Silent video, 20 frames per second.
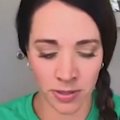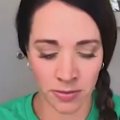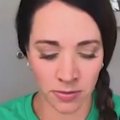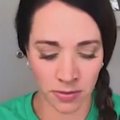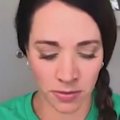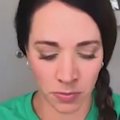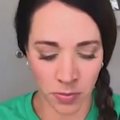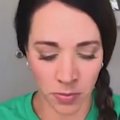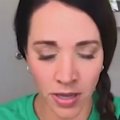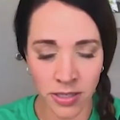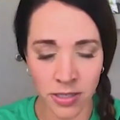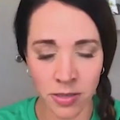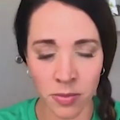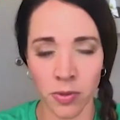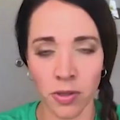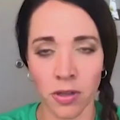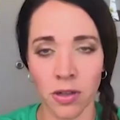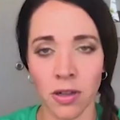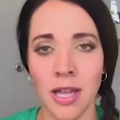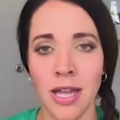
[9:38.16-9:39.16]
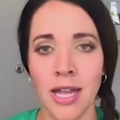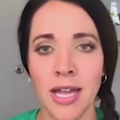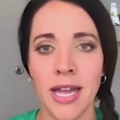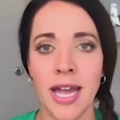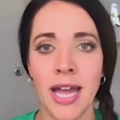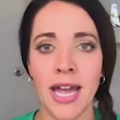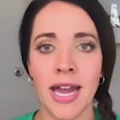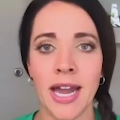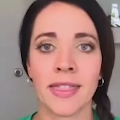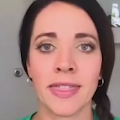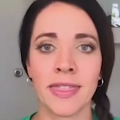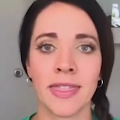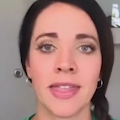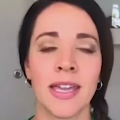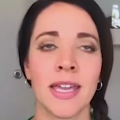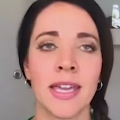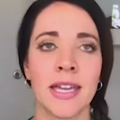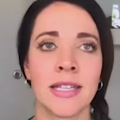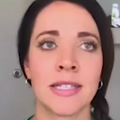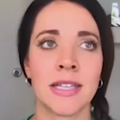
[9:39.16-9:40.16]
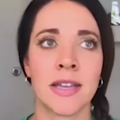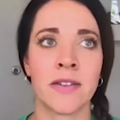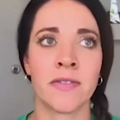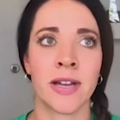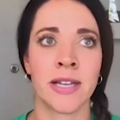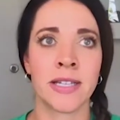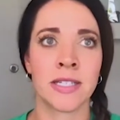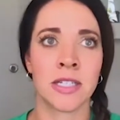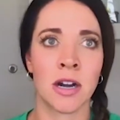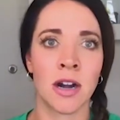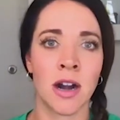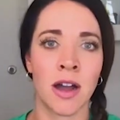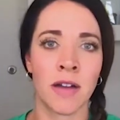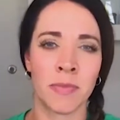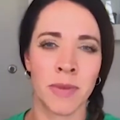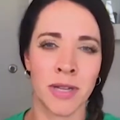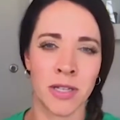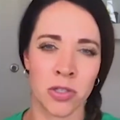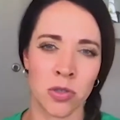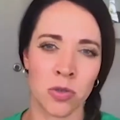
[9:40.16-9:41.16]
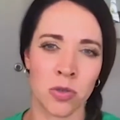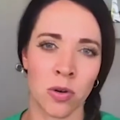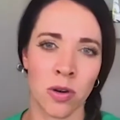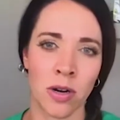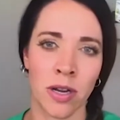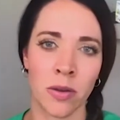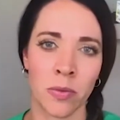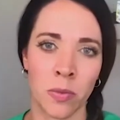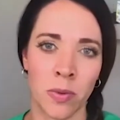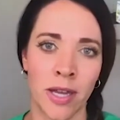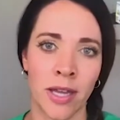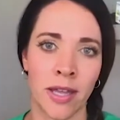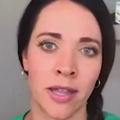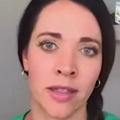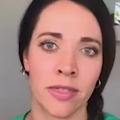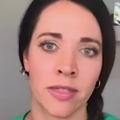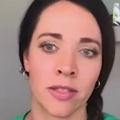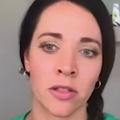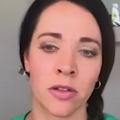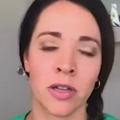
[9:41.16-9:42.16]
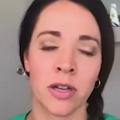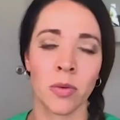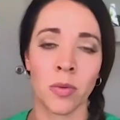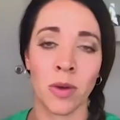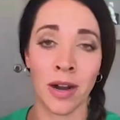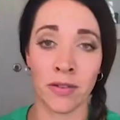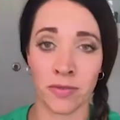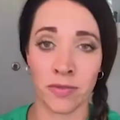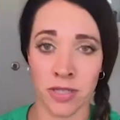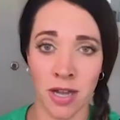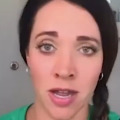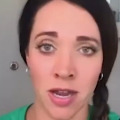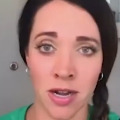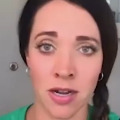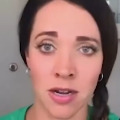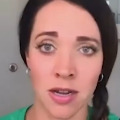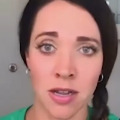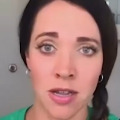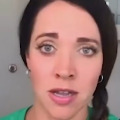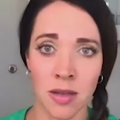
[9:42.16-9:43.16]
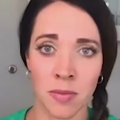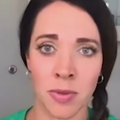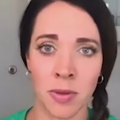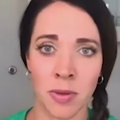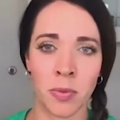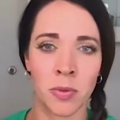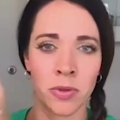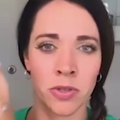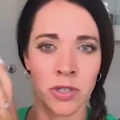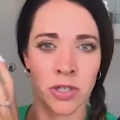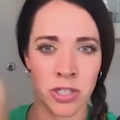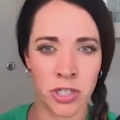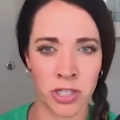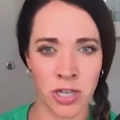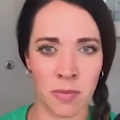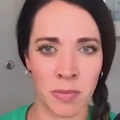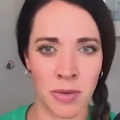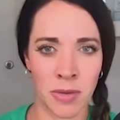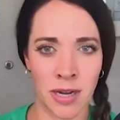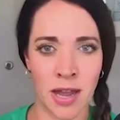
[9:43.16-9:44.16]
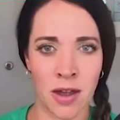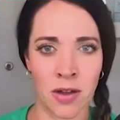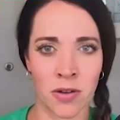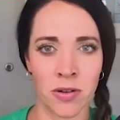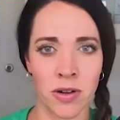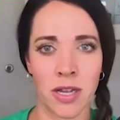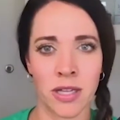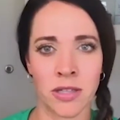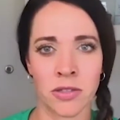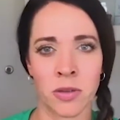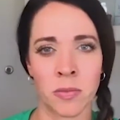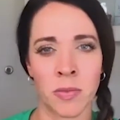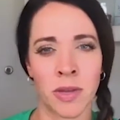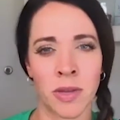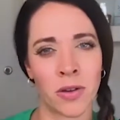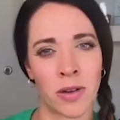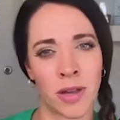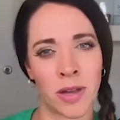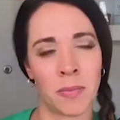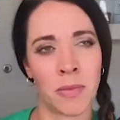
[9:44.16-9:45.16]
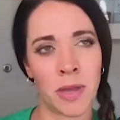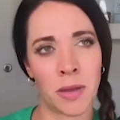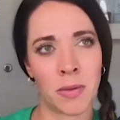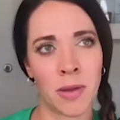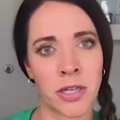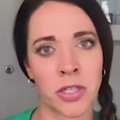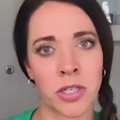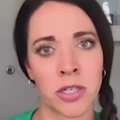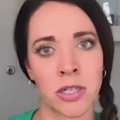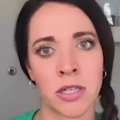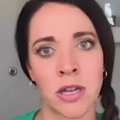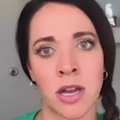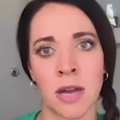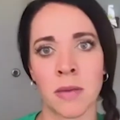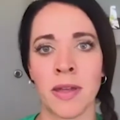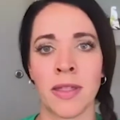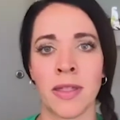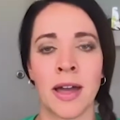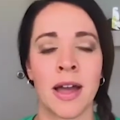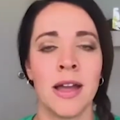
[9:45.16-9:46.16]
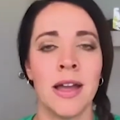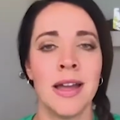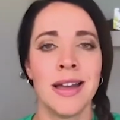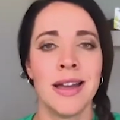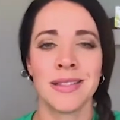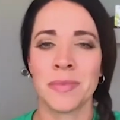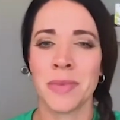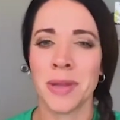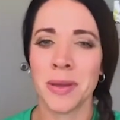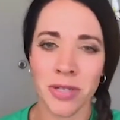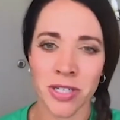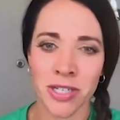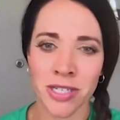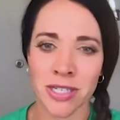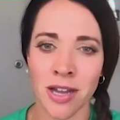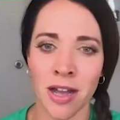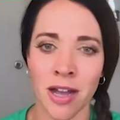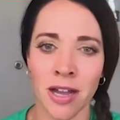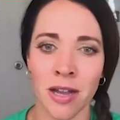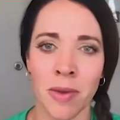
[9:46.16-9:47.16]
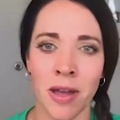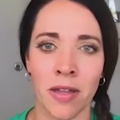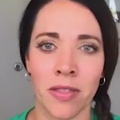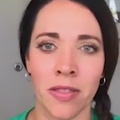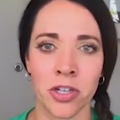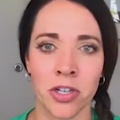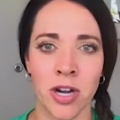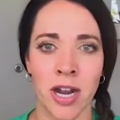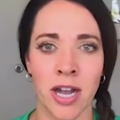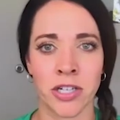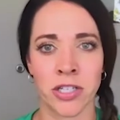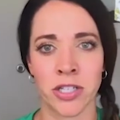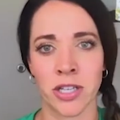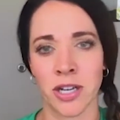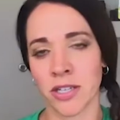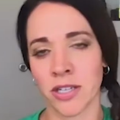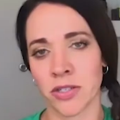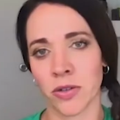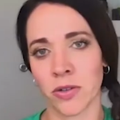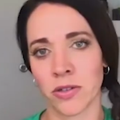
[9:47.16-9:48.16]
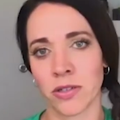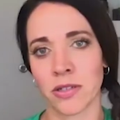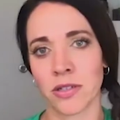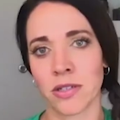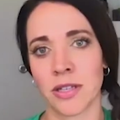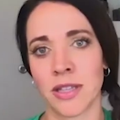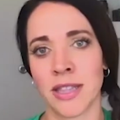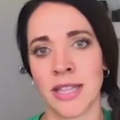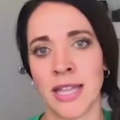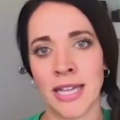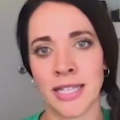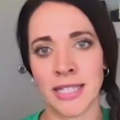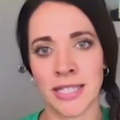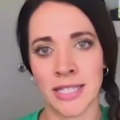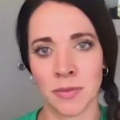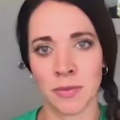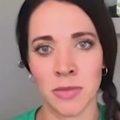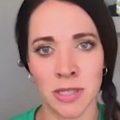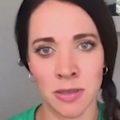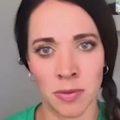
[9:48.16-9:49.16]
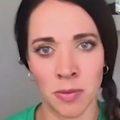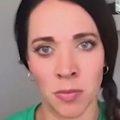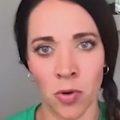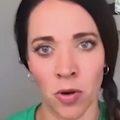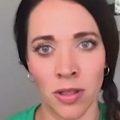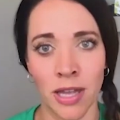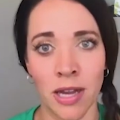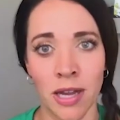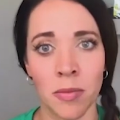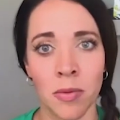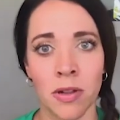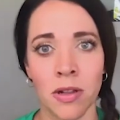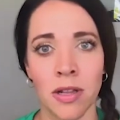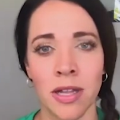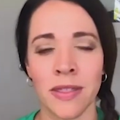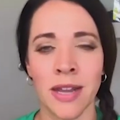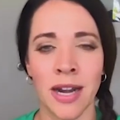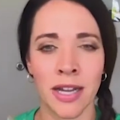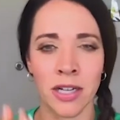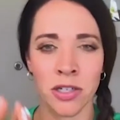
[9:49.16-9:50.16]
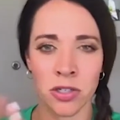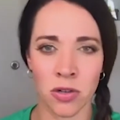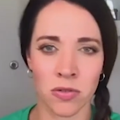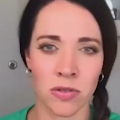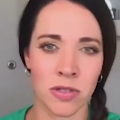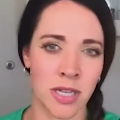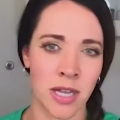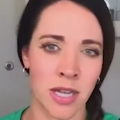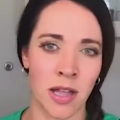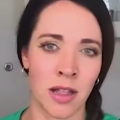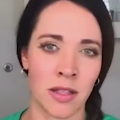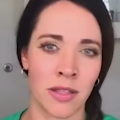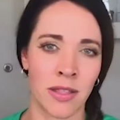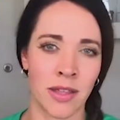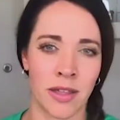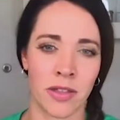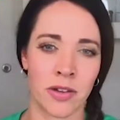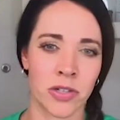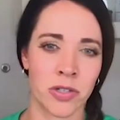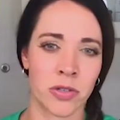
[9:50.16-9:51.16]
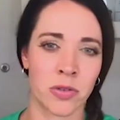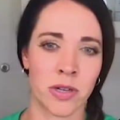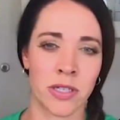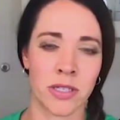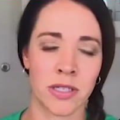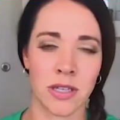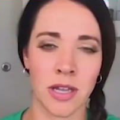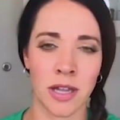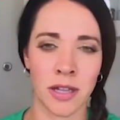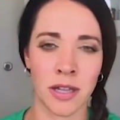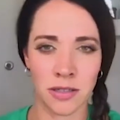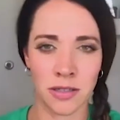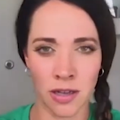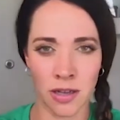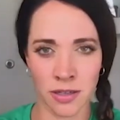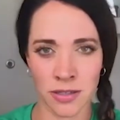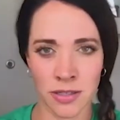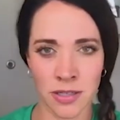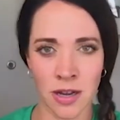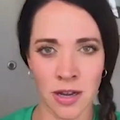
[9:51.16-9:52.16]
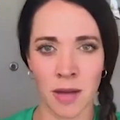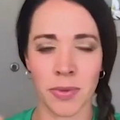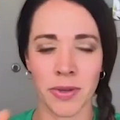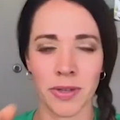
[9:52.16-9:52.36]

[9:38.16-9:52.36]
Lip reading: possible. And I think it's, if I start off my story with, look at what I've done, people will just shut me down. And so I'm like, okay, maybe I shouldn't talk about that. Maybe just talk about the trash that I sold. That seems to be more relatable. And then I don't tell the other stories. I'll stop.